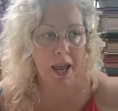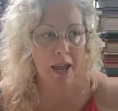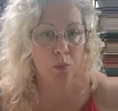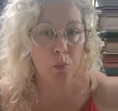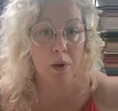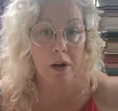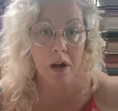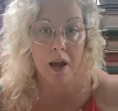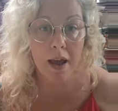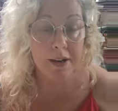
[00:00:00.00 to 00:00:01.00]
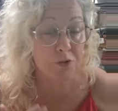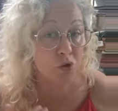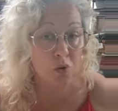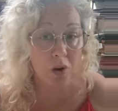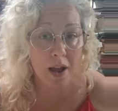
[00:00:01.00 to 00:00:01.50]
And when I
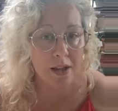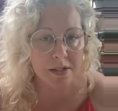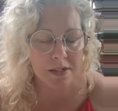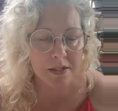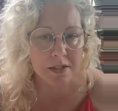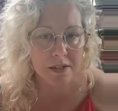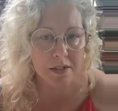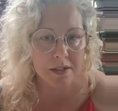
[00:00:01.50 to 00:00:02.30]
trust